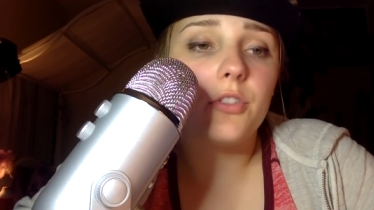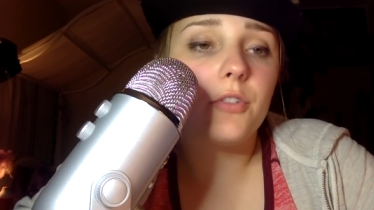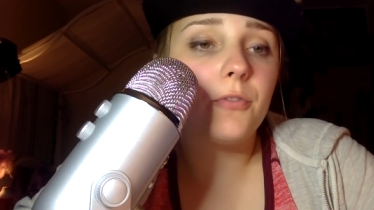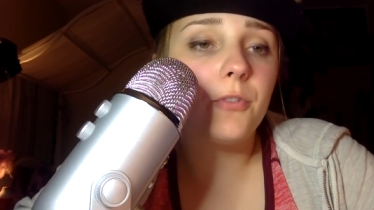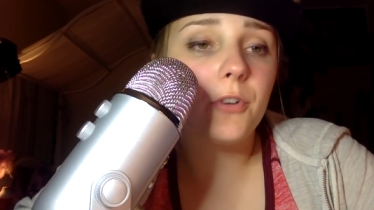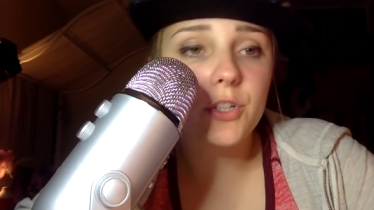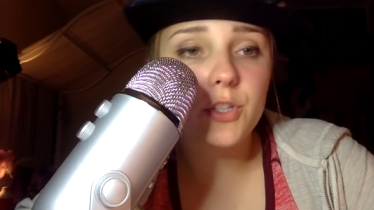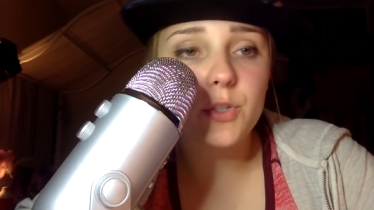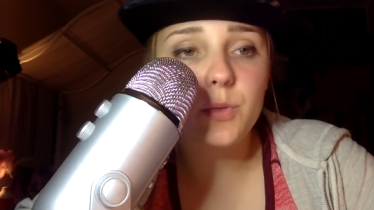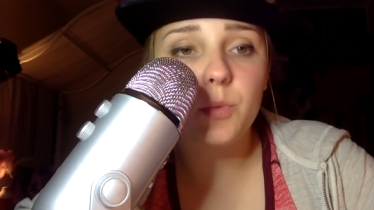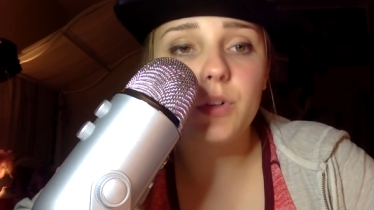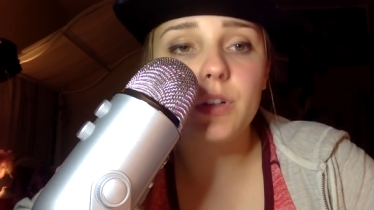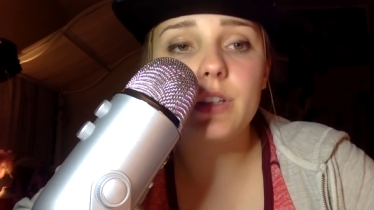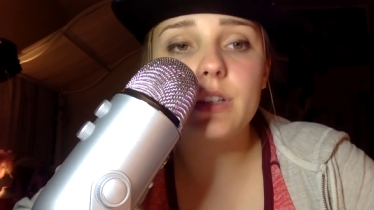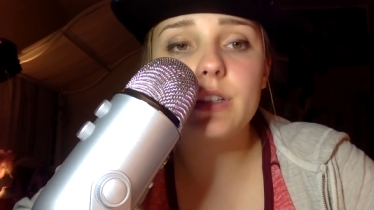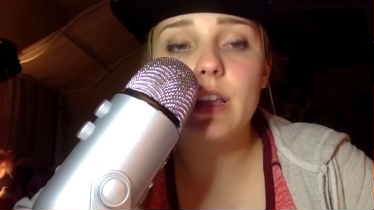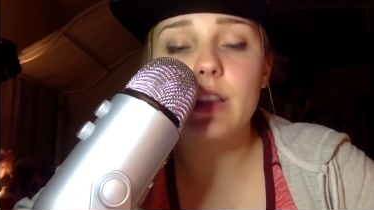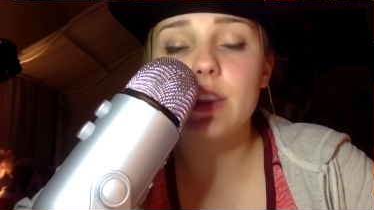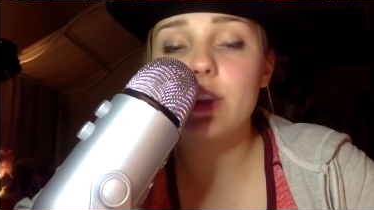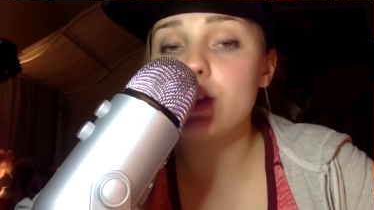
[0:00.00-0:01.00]
The first one
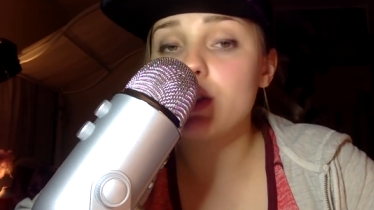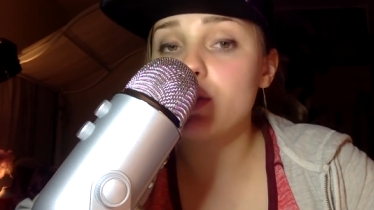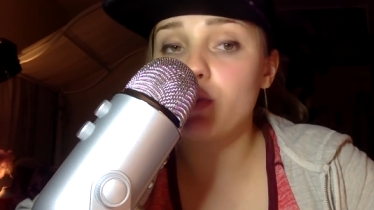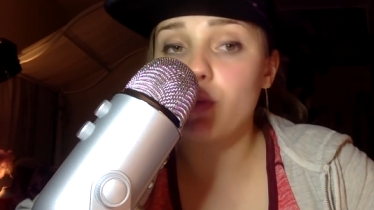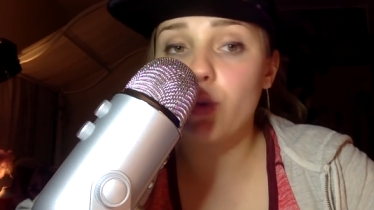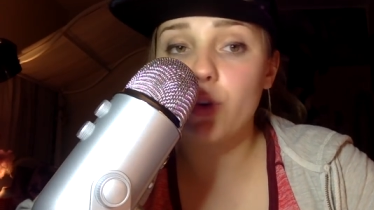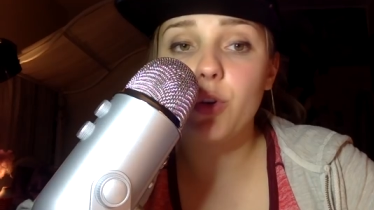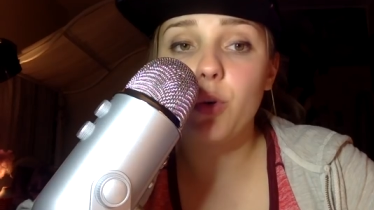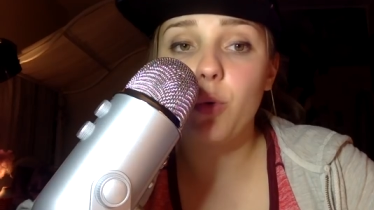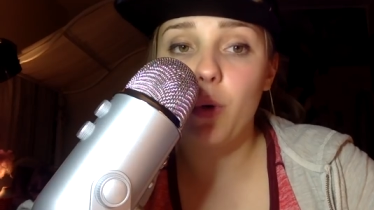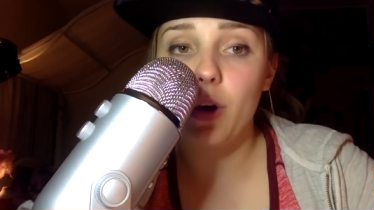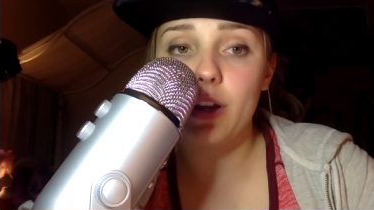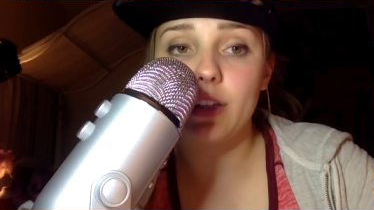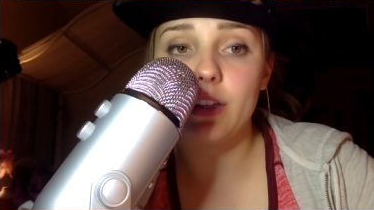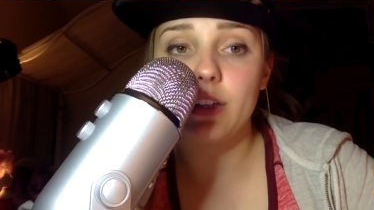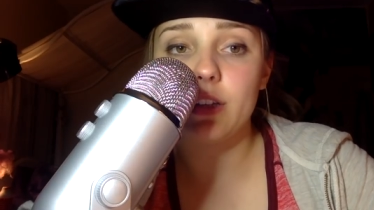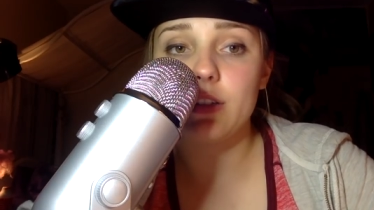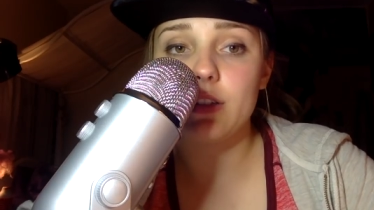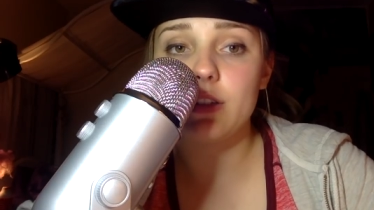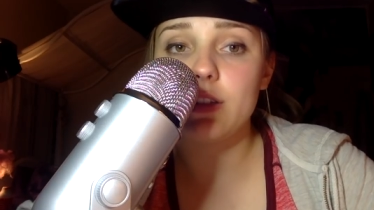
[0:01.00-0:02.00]
is that this royal
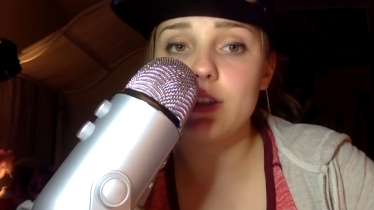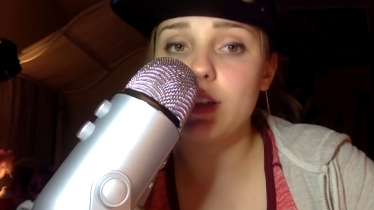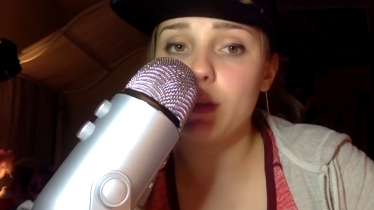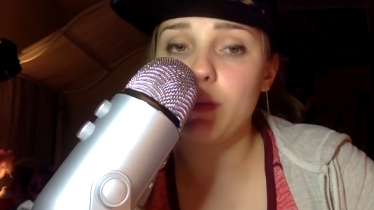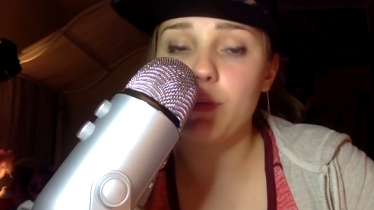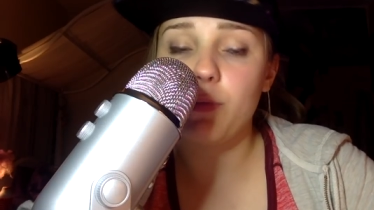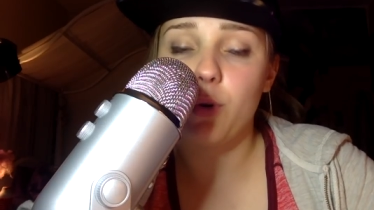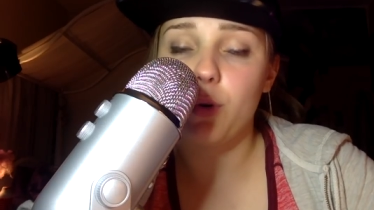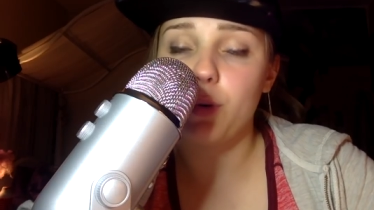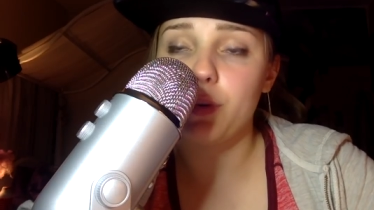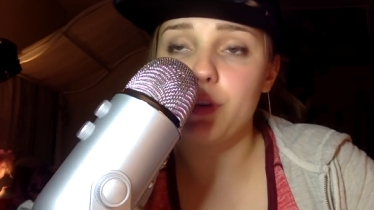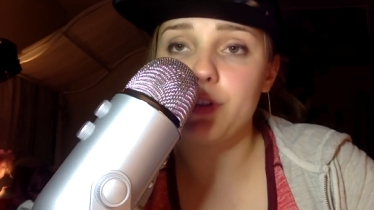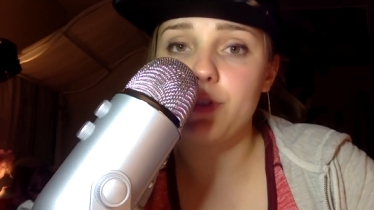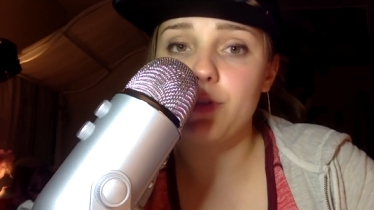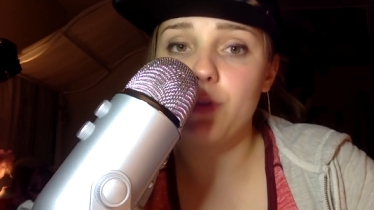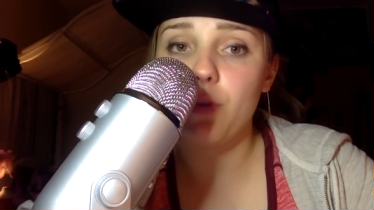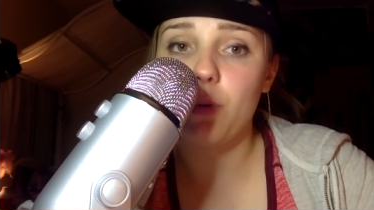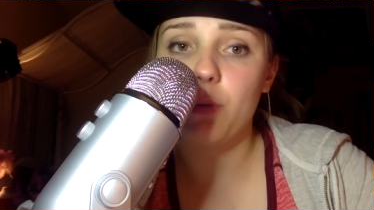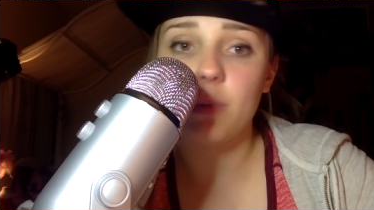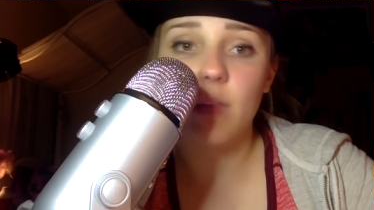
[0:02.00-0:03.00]
wedding is a step forwards
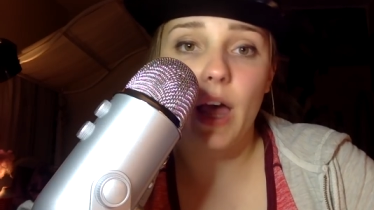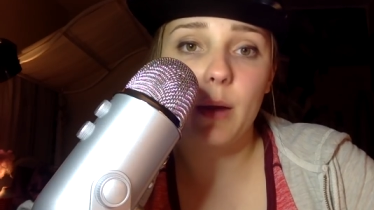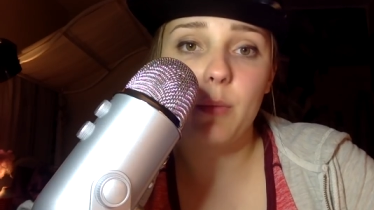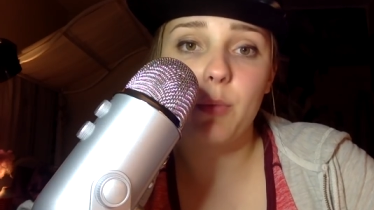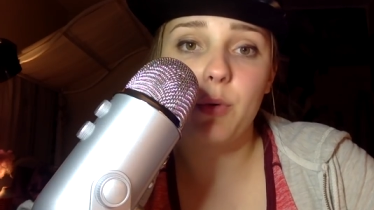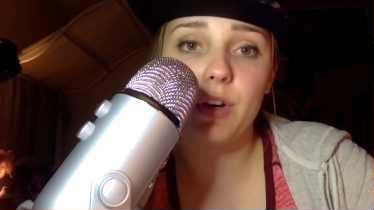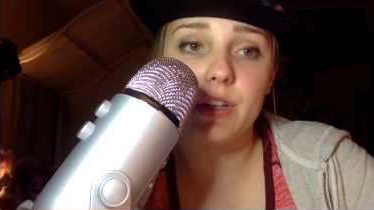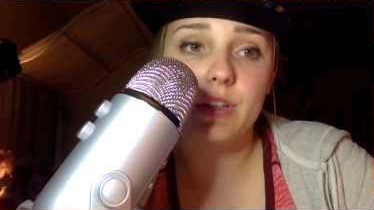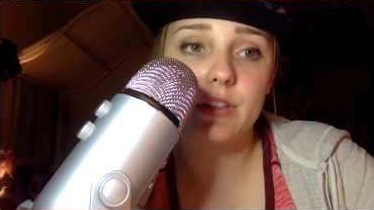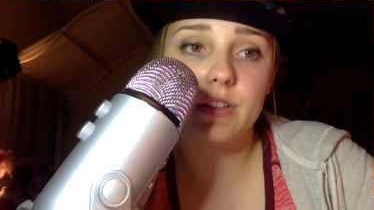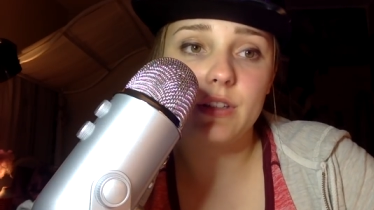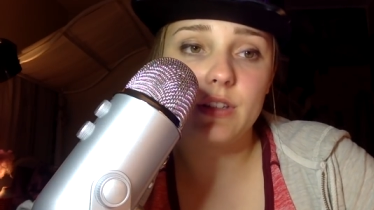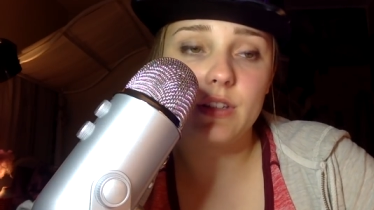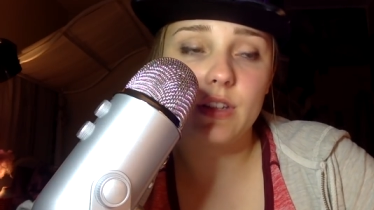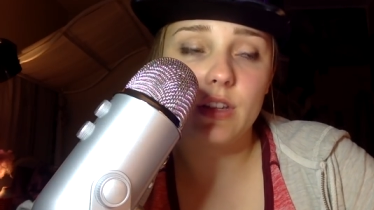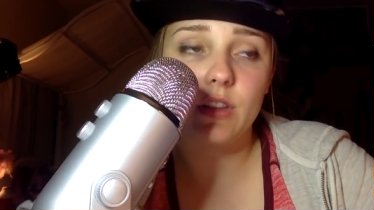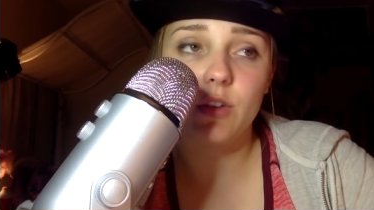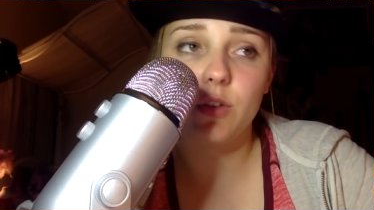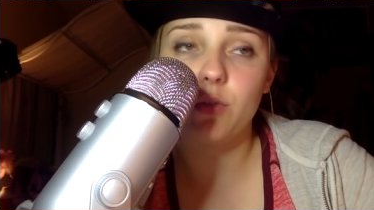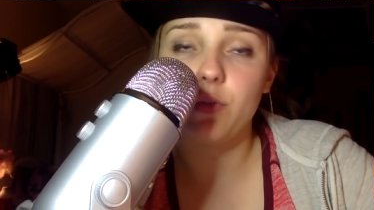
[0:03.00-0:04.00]
for Black Britons
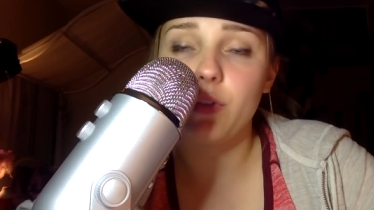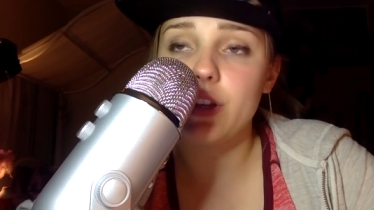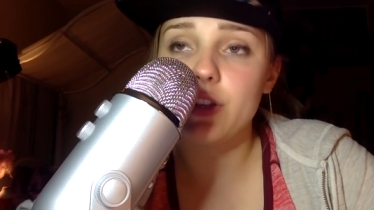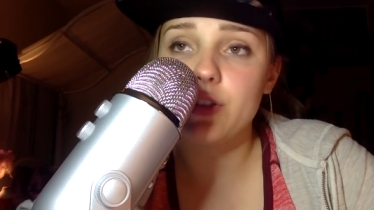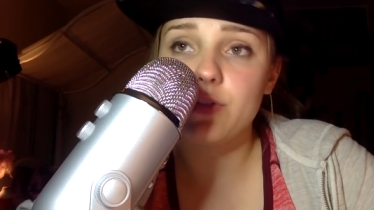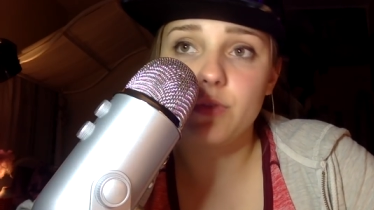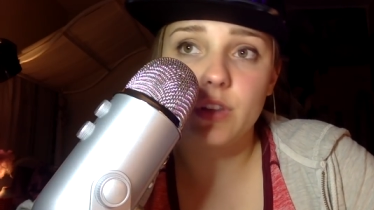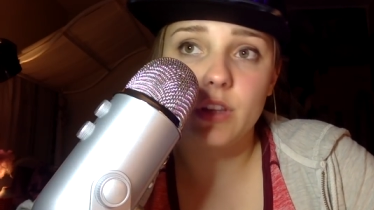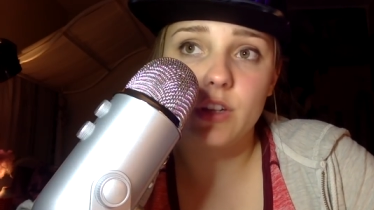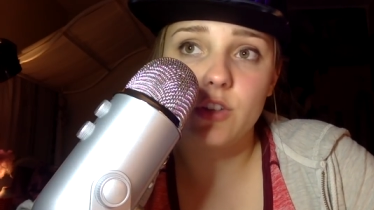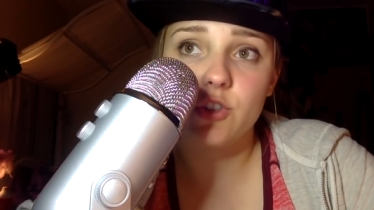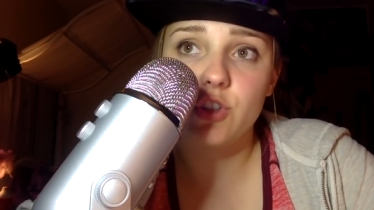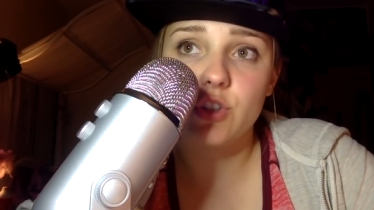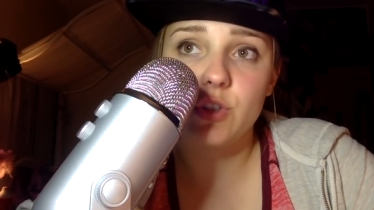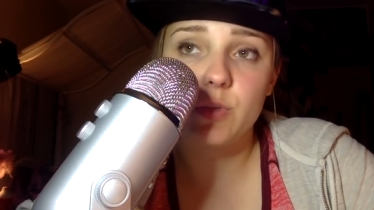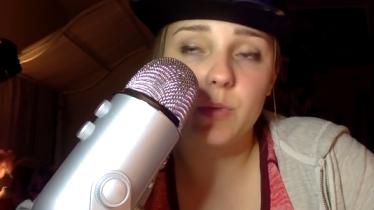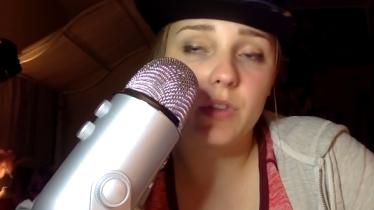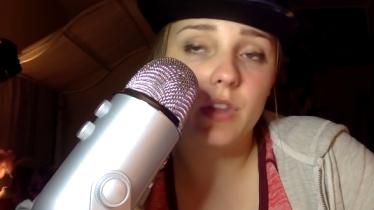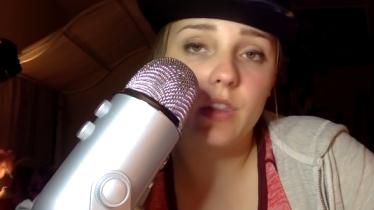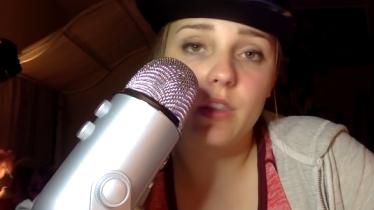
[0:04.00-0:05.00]
and their race
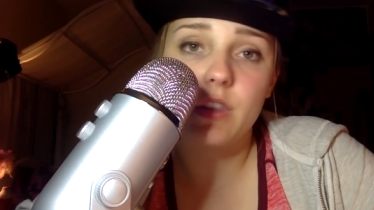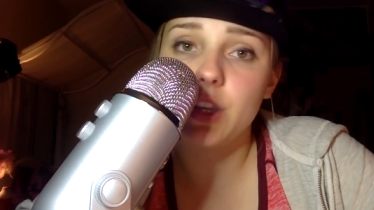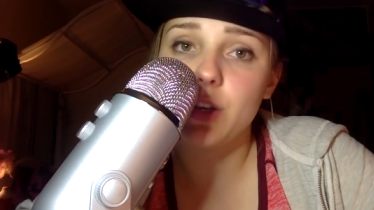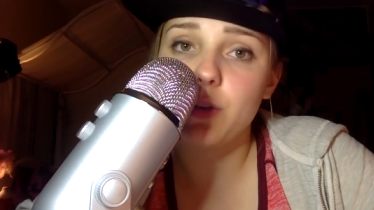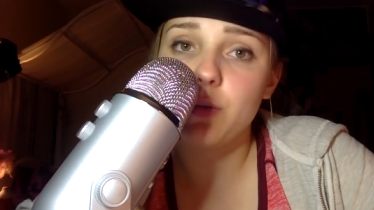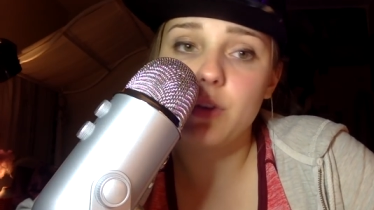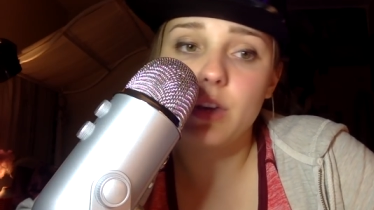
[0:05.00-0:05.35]
relations within the